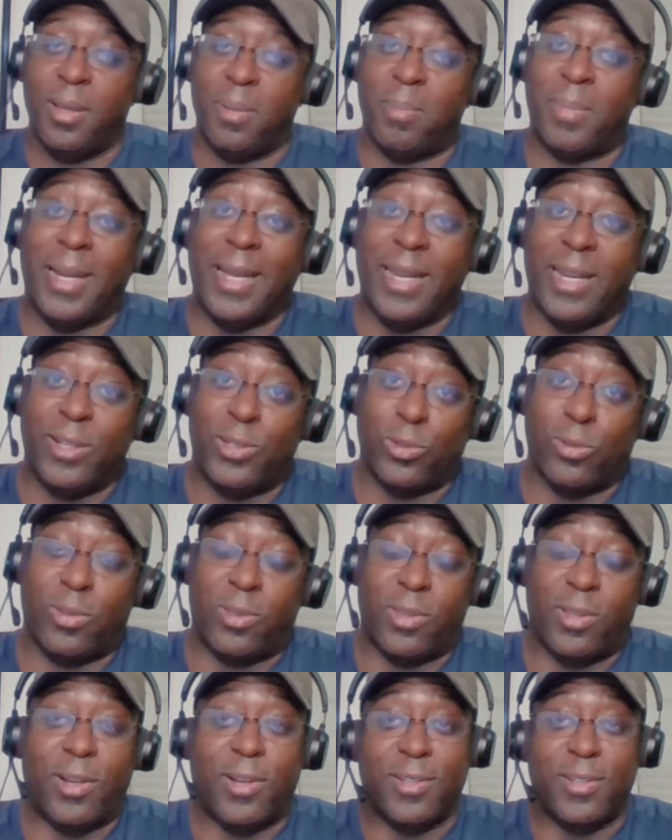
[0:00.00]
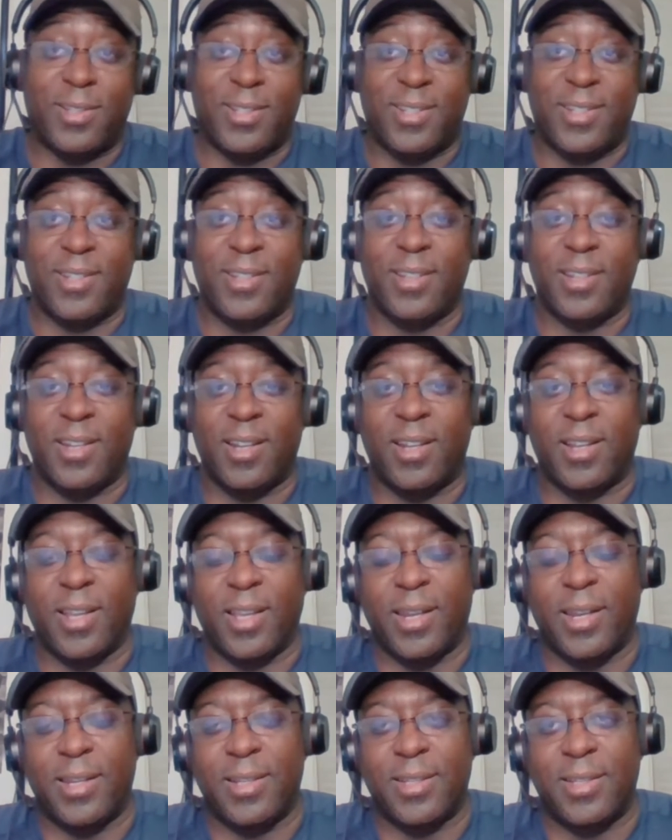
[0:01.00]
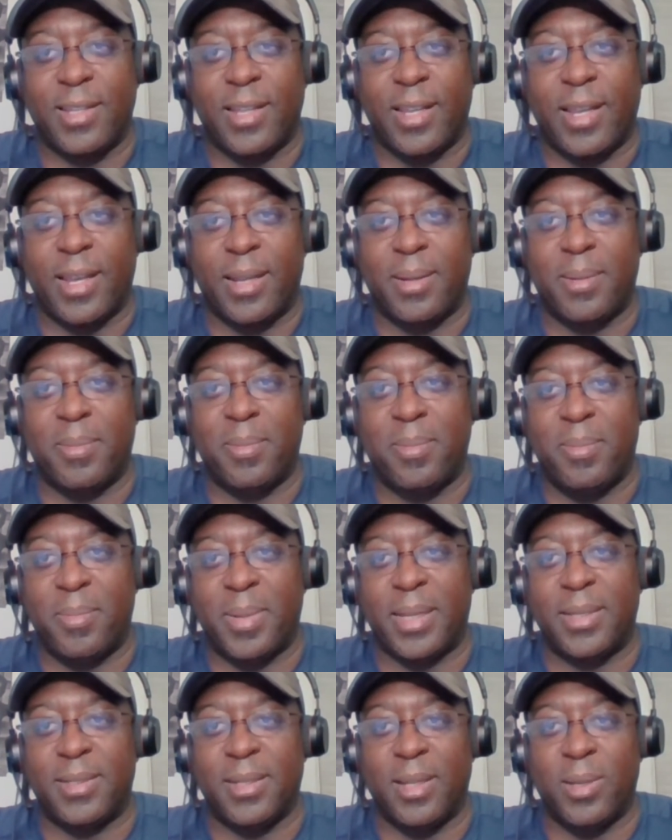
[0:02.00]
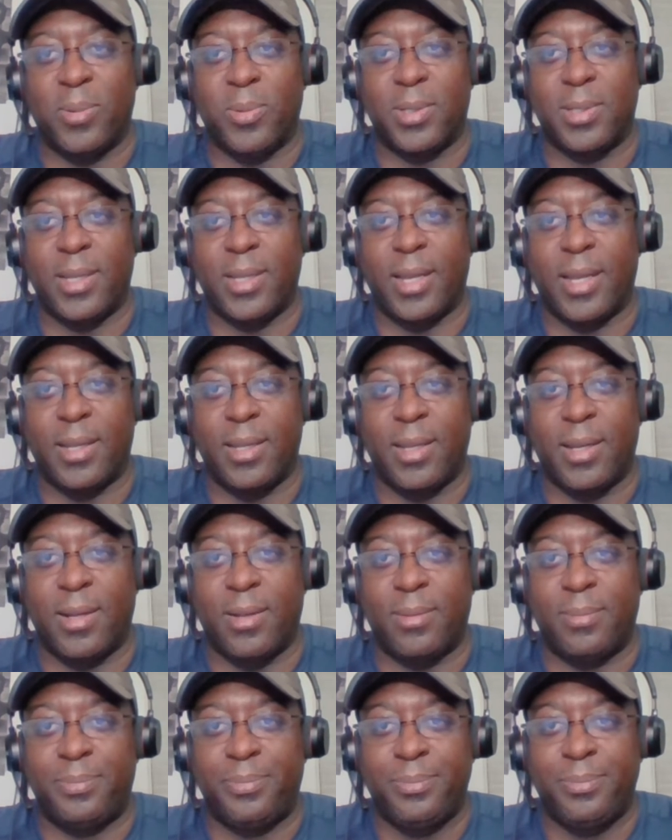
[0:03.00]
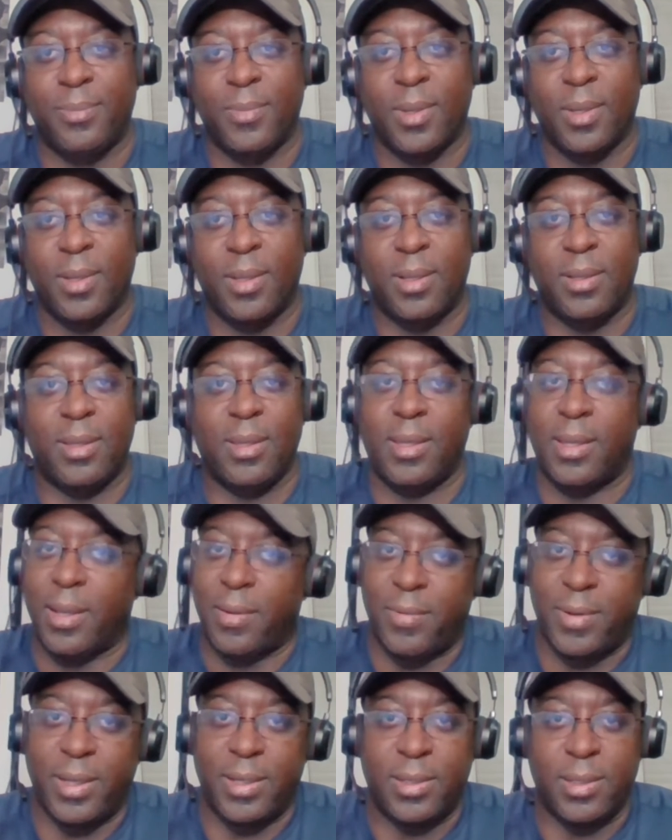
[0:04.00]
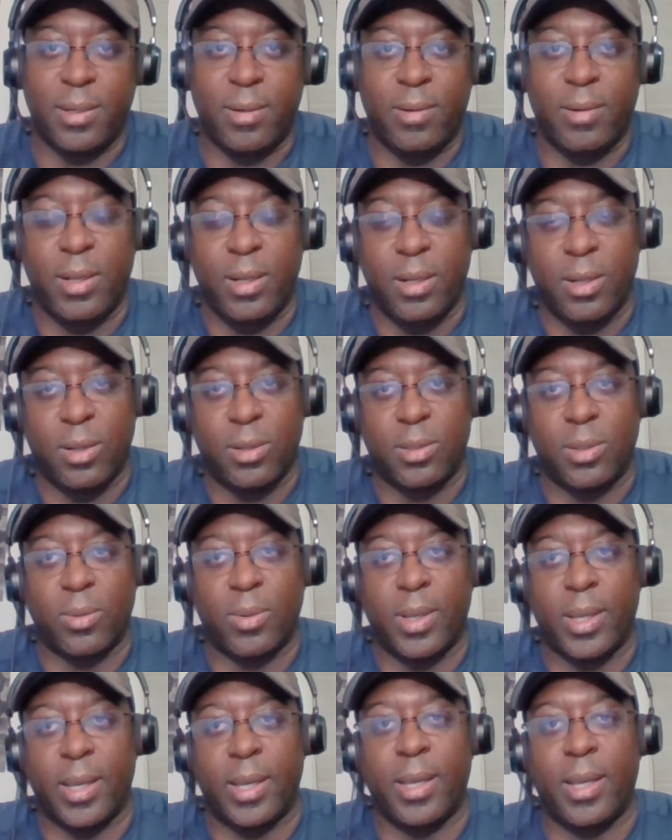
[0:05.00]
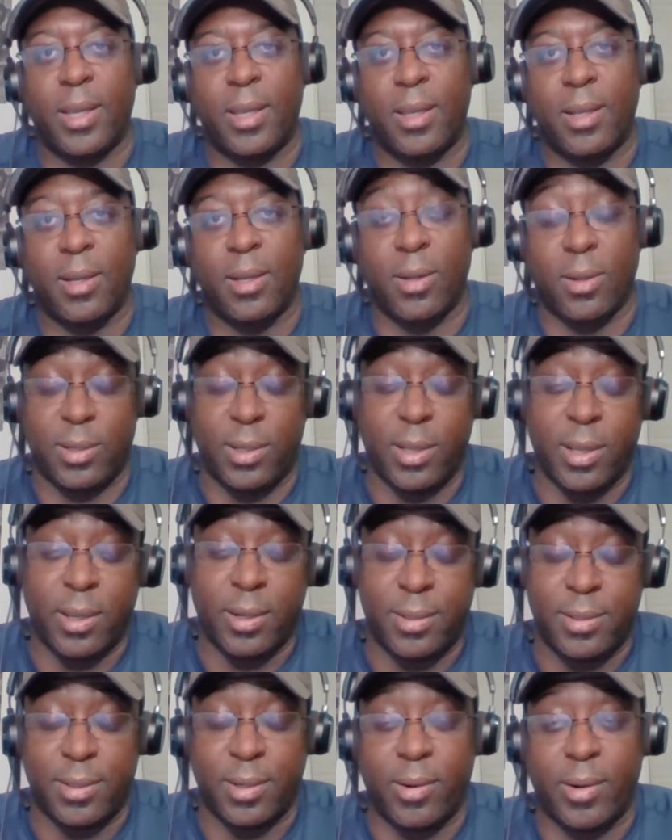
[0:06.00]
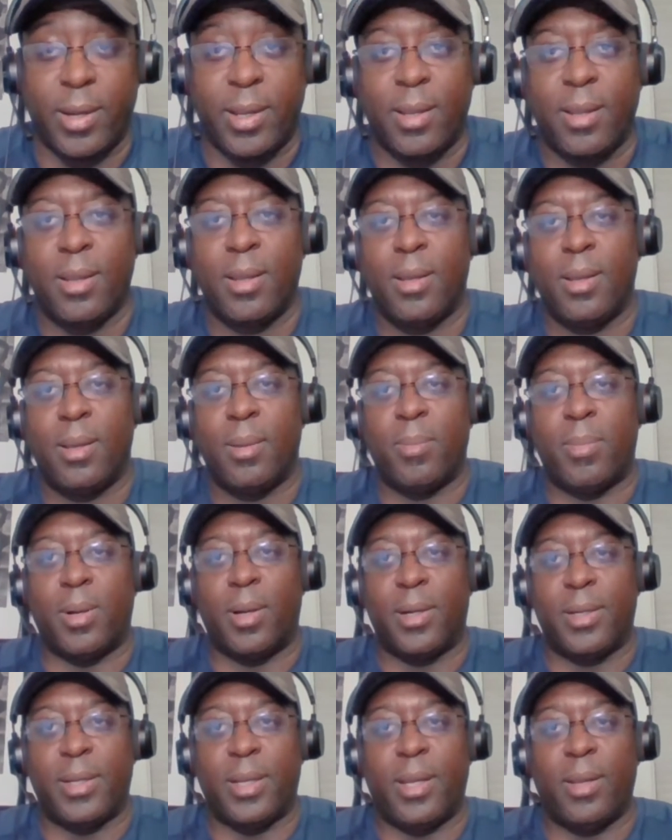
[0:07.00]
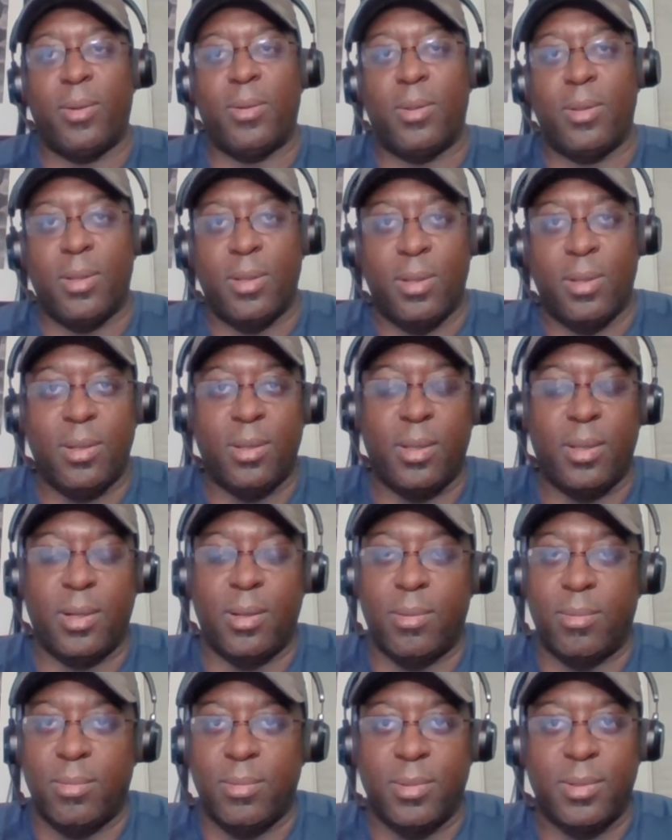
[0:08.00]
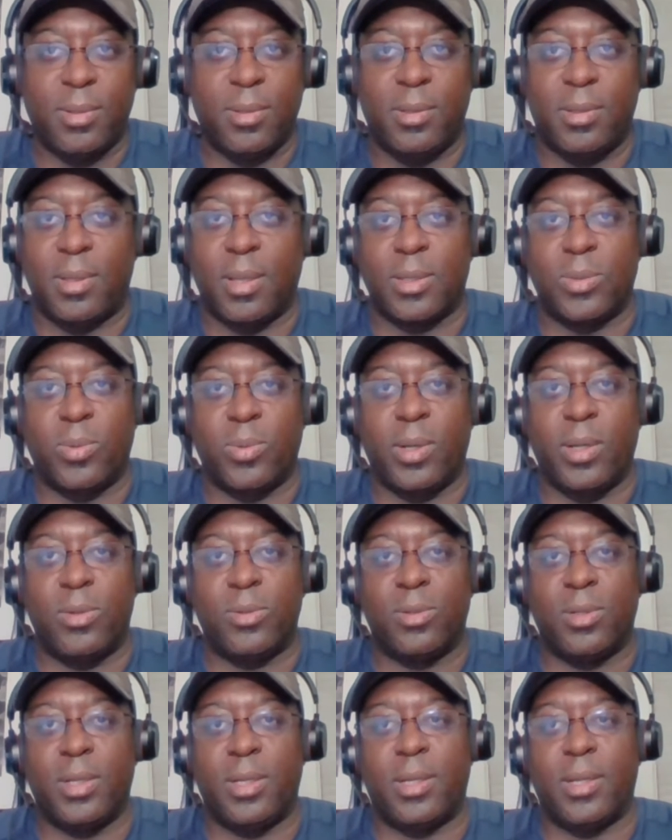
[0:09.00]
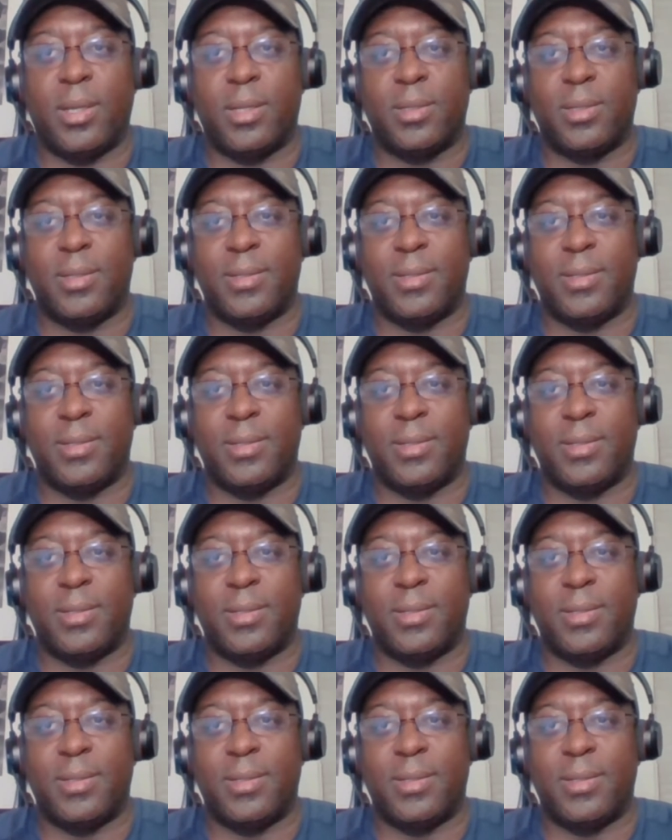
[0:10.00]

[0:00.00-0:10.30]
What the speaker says: My initial thoughts, and I'll get into that, basically was that, you know, definitely Tierney looked okay, looked good, sorry. Partey, you know, does what he usually does.